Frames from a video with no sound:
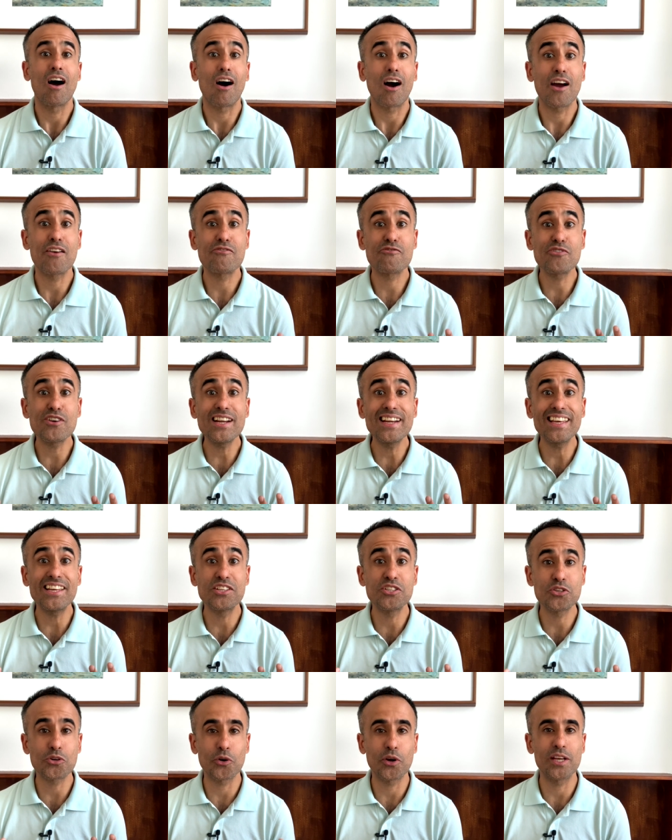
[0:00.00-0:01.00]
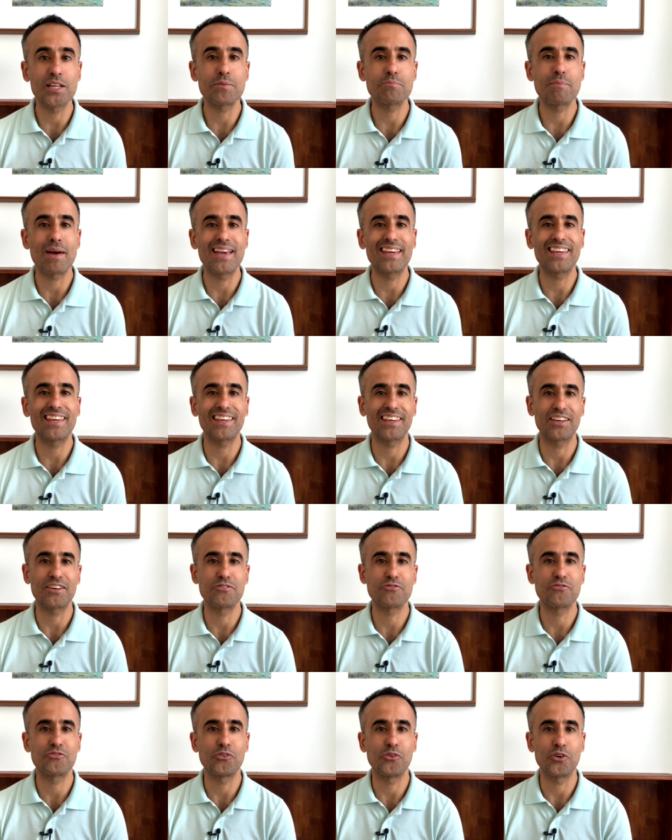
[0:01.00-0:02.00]
I've really enjoyed making
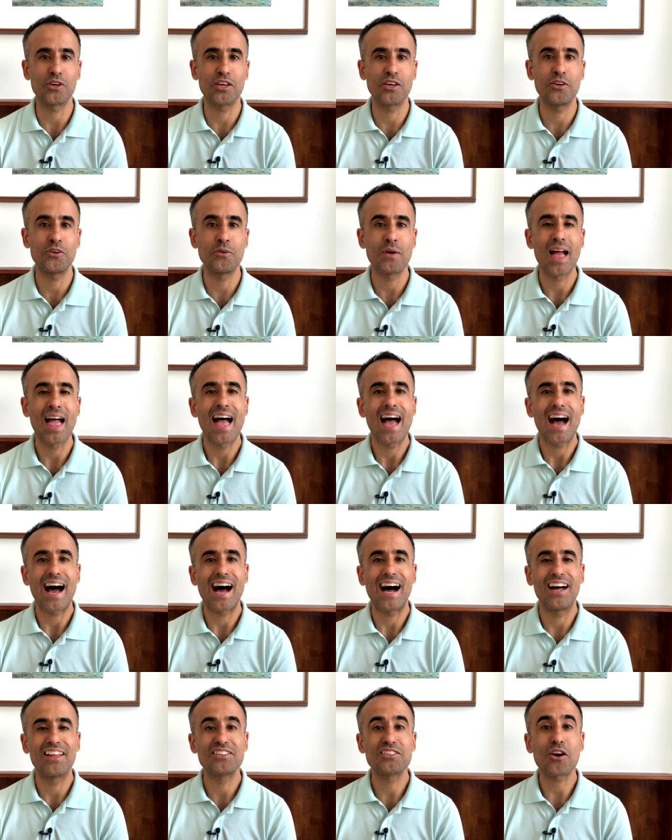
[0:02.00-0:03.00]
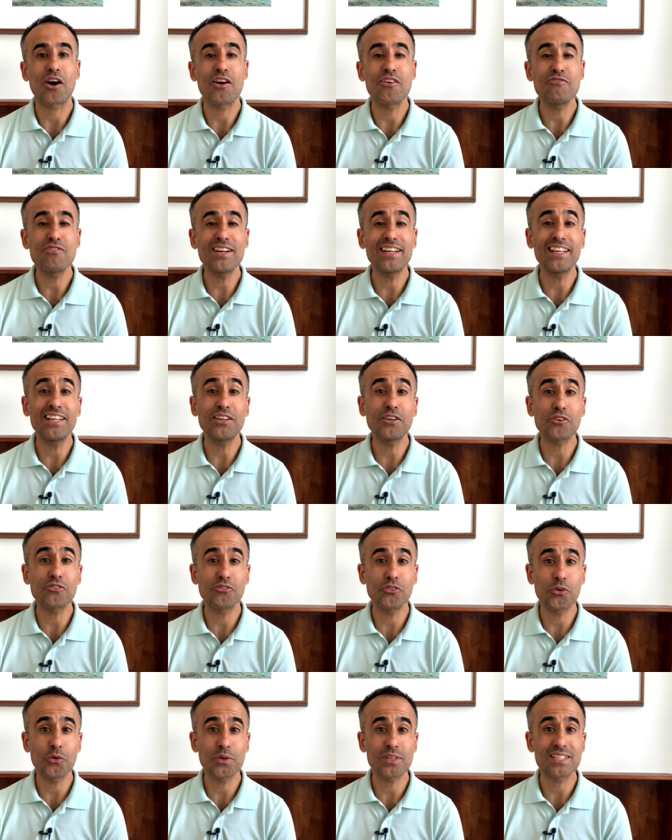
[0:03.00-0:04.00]
it for you and I really look
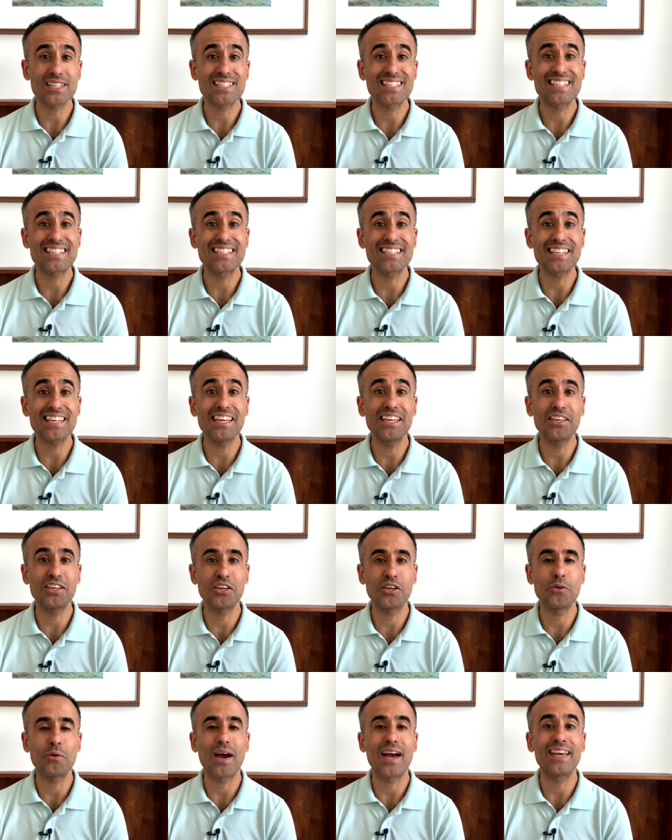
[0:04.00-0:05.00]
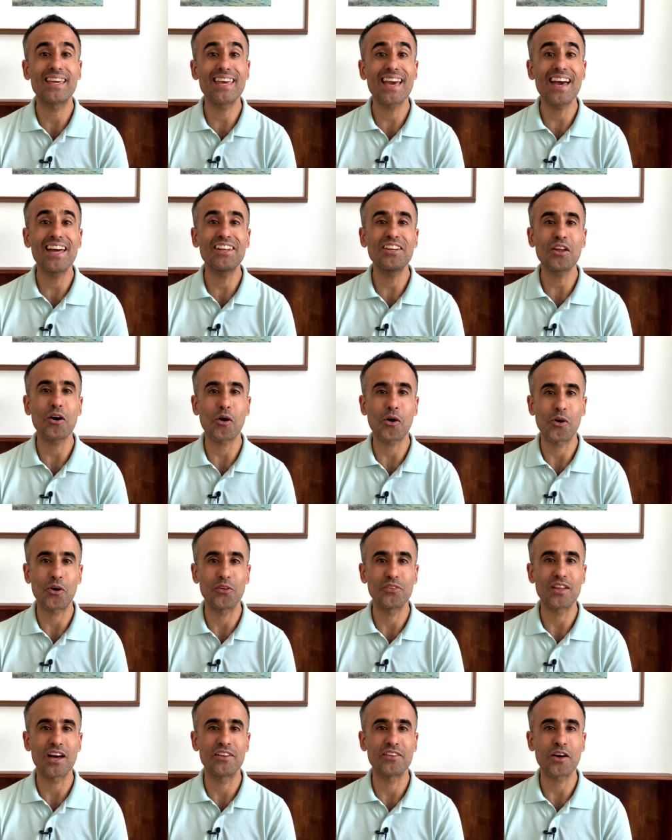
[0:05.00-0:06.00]
forward to seeing you again
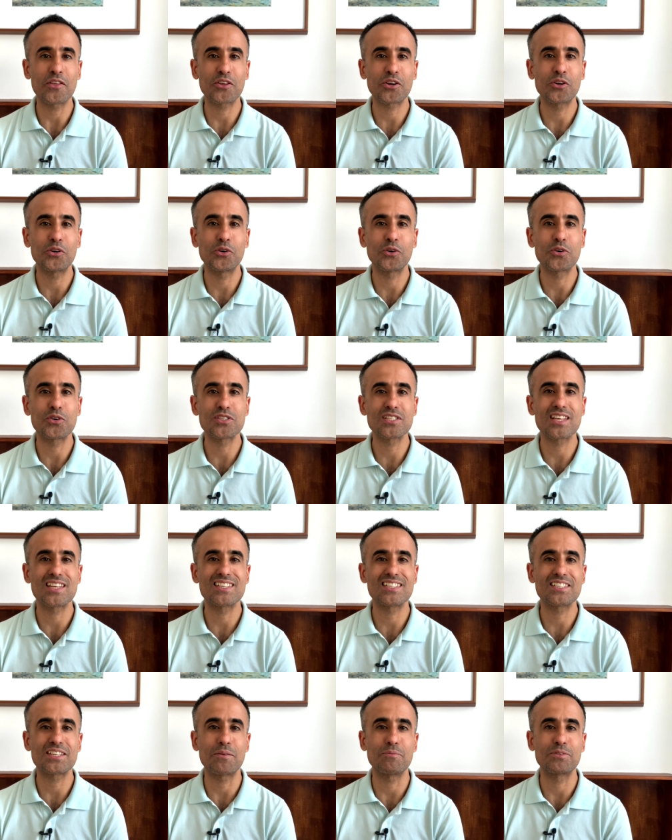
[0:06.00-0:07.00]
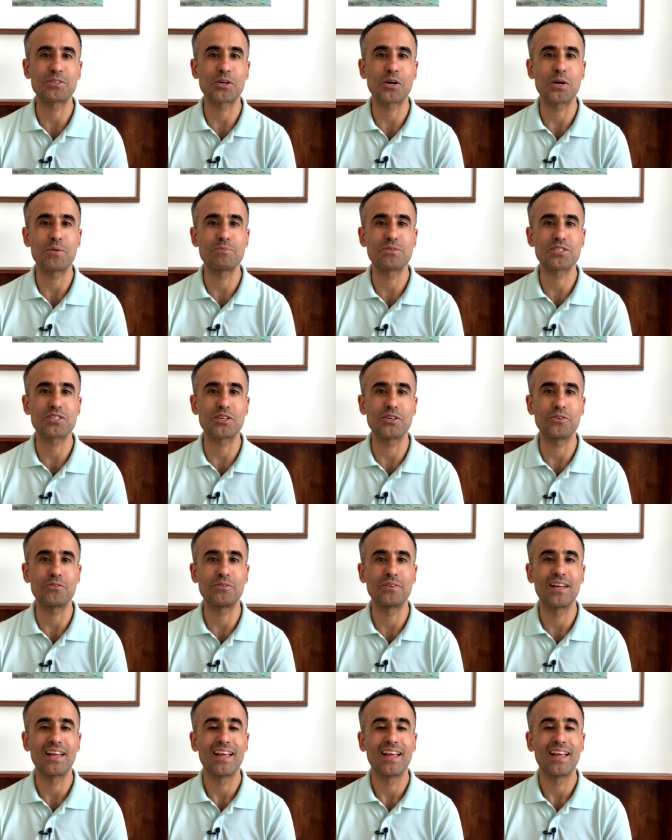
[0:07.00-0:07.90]
on another course sometime soon.